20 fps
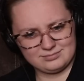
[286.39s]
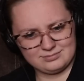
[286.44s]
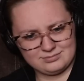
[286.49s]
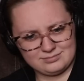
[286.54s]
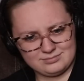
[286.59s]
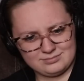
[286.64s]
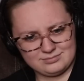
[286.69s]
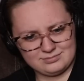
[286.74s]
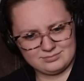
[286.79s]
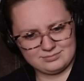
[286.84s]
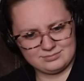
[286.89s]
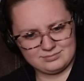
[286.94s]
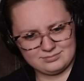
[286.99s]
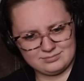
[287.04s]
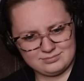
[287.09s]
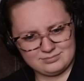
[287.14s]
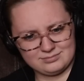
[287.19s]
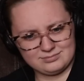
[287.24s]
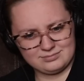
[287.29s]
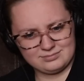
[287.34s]

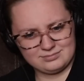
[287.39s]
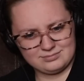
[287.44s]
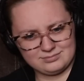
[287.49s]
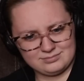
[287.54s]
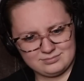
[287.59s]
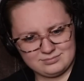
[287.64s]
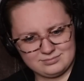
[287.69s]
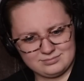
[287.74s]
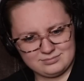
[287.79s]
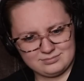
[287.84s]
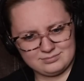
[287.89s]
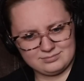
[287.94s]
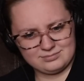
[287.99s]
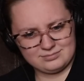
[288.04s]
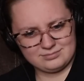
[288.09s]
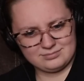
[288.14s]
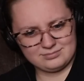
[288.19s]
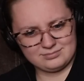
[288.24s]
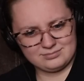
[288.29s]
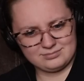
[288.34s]

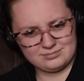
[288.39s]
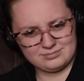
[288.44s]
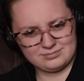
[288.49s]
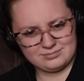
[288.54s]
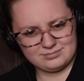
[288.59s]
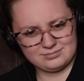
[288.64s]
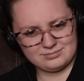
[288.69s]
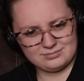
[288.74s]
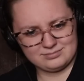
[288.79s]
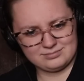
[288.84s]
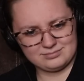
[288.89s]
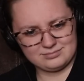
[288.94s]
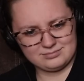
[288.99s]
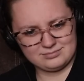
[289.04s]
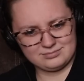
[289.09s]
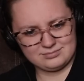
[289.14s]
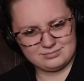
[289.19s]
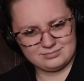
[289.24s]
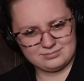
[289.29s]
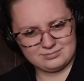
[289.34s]

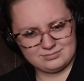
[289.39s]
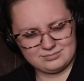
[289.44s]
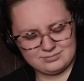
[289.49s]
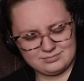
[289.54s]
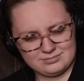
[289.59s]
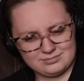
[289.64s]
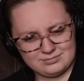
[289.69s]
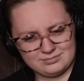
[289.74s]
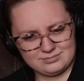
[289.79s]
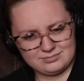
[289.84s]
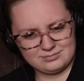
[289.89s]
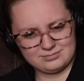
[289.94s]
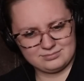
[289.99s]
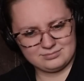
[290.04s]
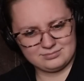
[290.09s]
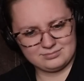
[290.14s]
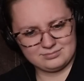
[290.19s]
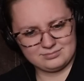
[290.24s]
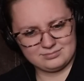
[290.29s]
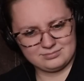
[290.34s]

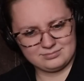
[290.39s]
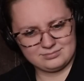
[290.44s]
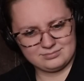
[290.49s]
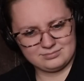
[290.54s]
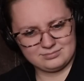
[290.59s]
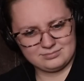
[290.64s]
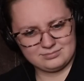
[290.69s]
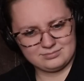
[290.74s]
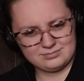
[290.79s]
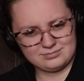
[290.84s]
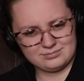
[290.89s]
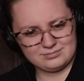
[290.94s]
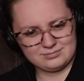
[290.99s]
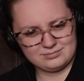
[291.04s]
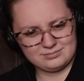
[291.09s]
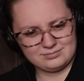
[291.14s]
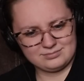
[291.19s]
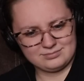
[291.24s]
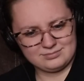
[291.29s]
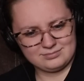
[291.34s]

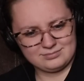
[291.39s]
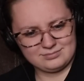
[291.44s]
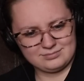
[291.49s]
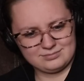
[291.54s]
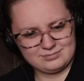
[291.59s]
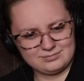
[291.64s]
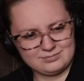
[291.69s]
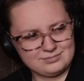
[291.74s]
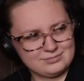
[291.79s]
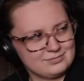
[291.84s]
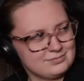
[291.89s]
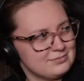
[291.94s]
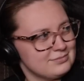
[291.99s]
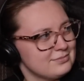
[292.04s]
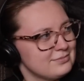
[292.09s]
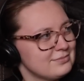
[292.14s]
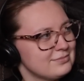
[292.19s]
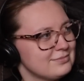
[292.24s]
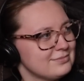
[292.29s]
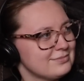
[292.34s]

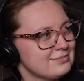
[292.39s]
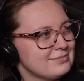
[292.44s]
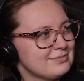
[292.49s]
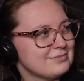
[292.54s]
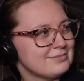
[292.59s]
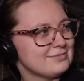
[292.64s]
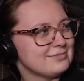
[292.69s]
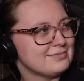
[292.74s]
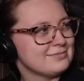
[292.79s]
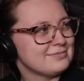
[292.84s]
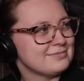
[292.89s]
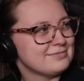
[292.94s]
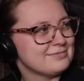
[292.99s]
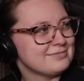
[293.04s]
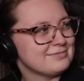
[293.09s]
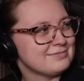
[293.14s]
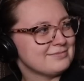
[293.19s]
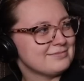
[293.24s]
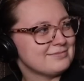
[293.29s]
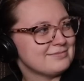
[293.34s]

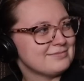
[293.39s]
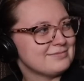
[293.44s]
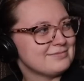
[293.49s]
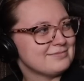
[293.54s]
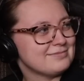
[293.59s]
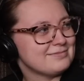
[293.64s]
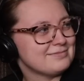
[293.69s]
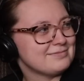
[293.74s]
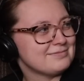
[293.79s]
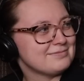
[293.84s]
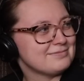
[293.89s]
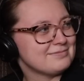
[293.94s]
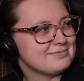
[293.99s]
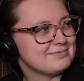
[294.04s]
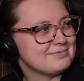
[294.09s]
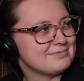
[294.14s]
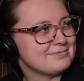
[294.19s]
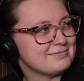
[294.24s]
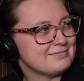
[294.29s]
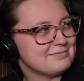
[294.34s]
No words are spoken by the person on screen.